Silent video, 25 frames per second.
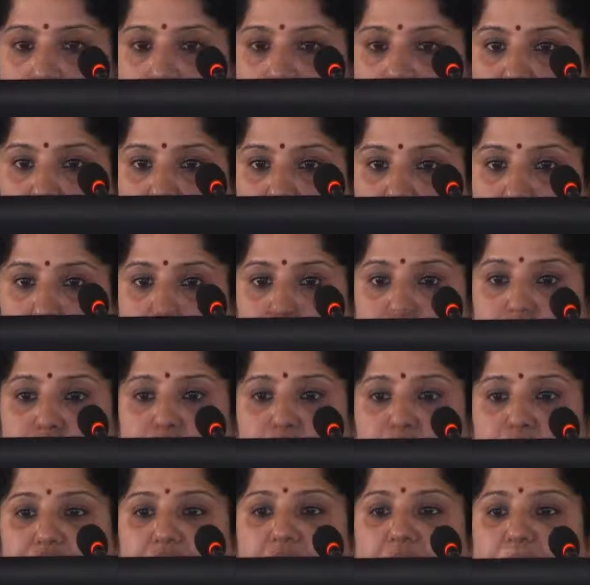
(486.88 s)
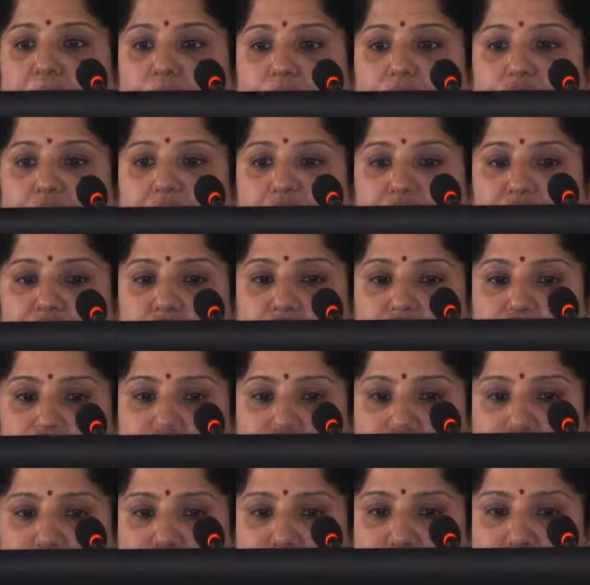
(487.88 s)
There are different types of cancer
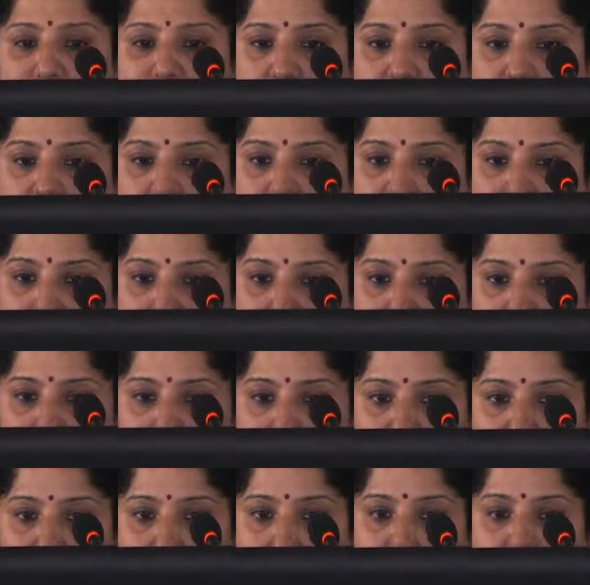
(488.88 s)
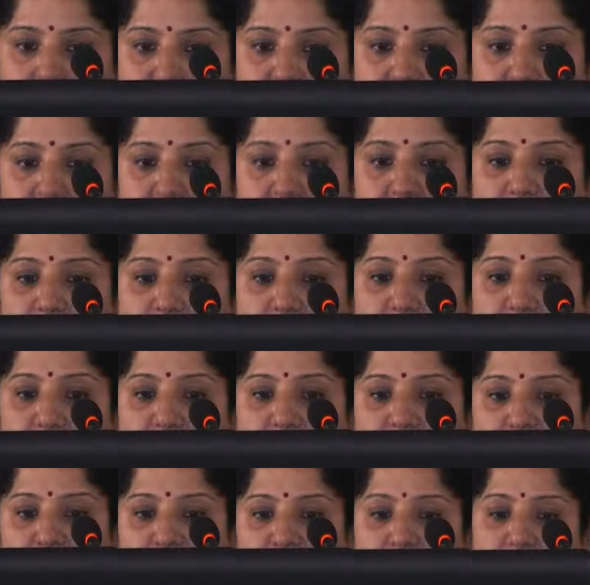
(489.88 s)
genes. Basically, there are
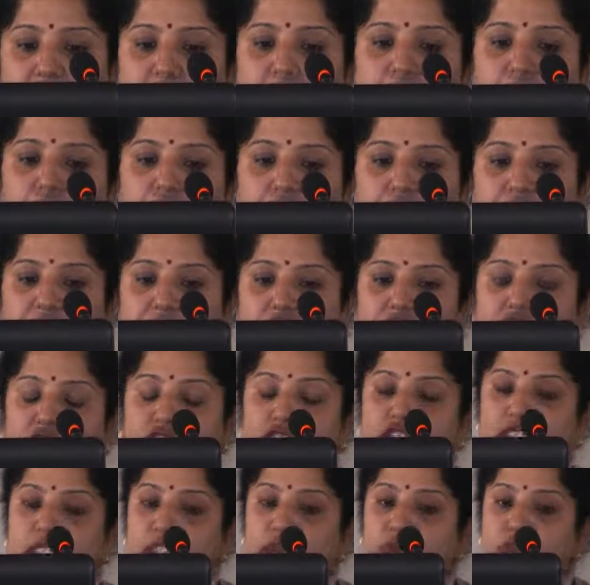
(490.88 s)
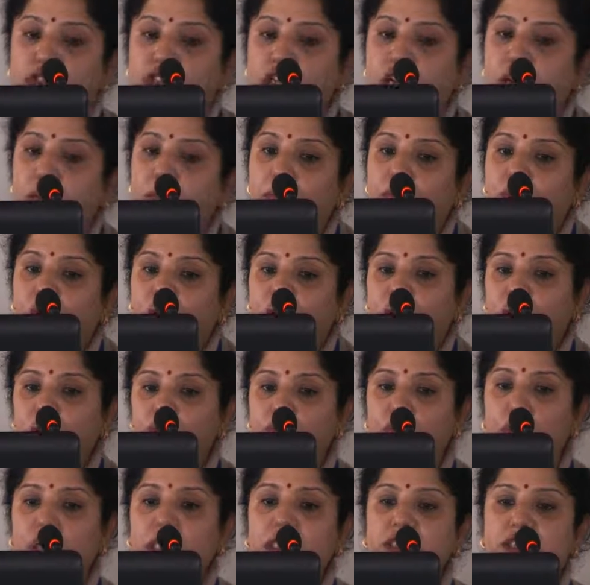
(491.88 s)
three types of cancer genes which are important.
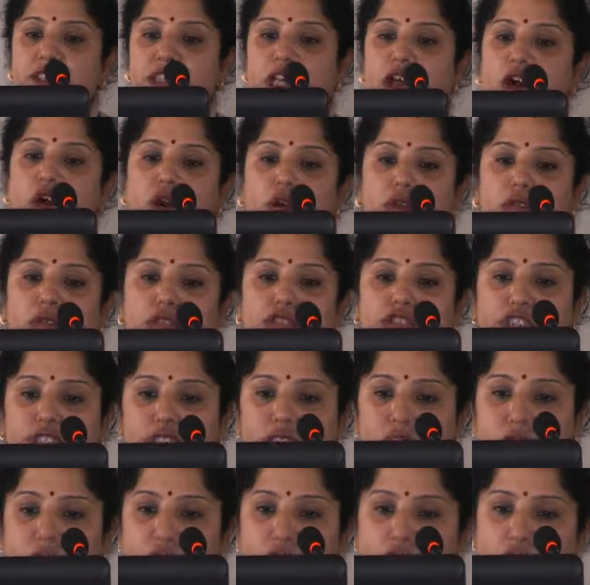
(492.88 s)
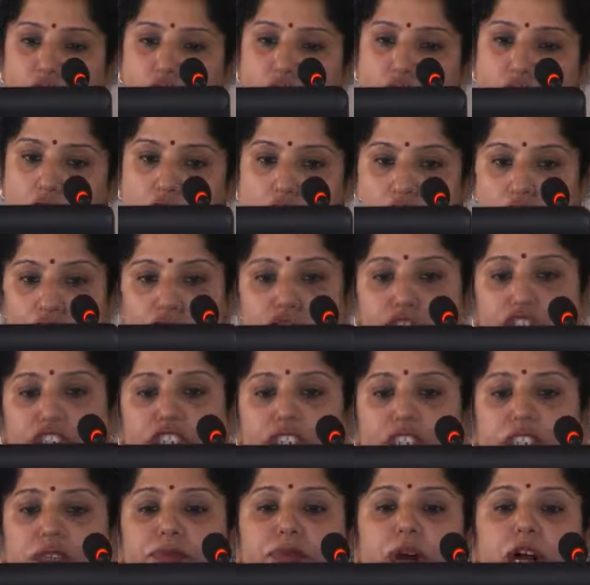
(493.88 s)
One is the oncogene.
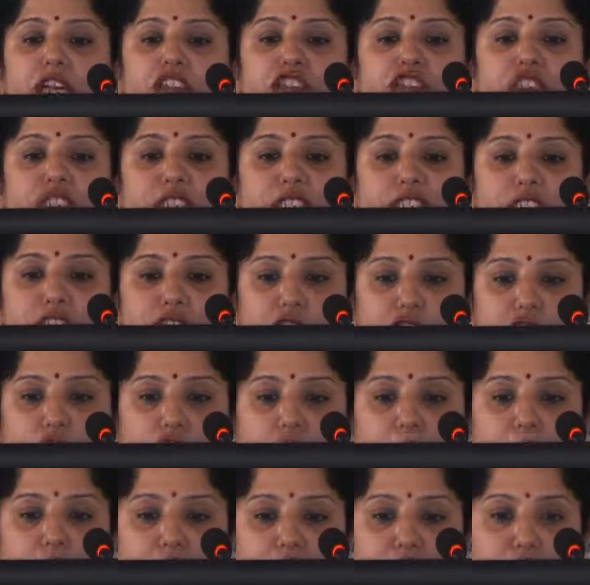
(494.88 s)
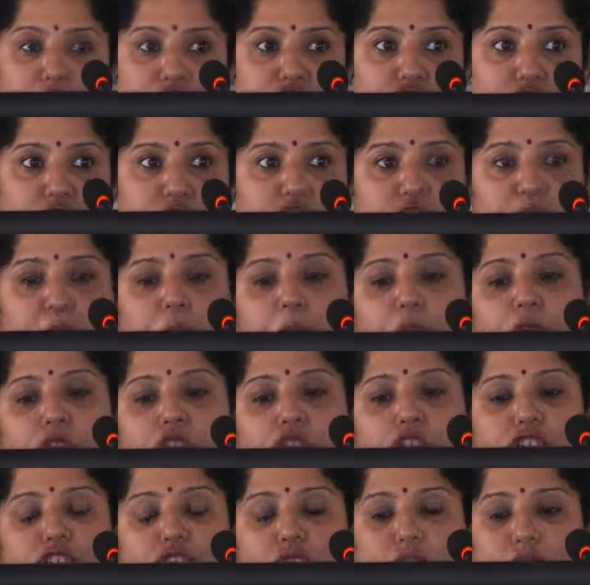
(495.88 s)
Oncogene, the function is normal function is
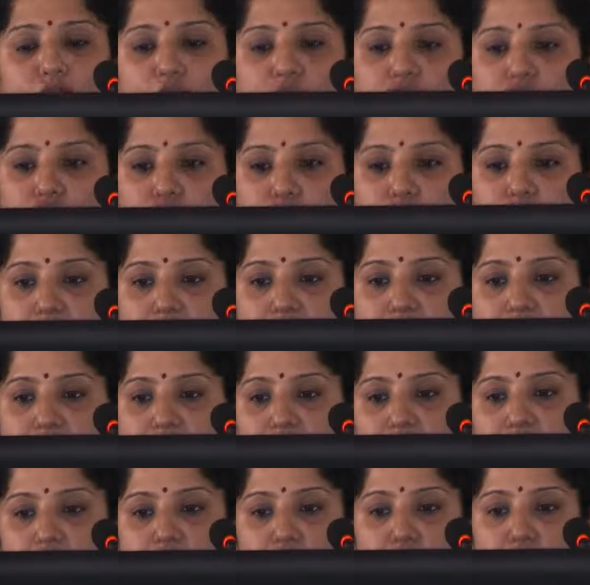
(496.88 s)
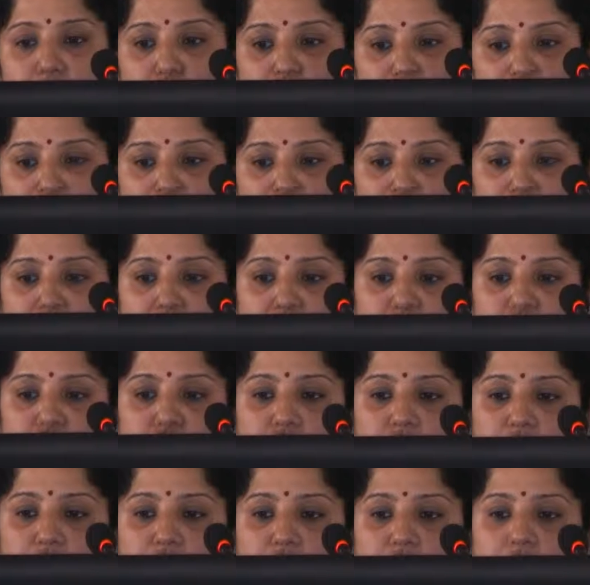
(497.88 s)
promote division, whereas the mutated function,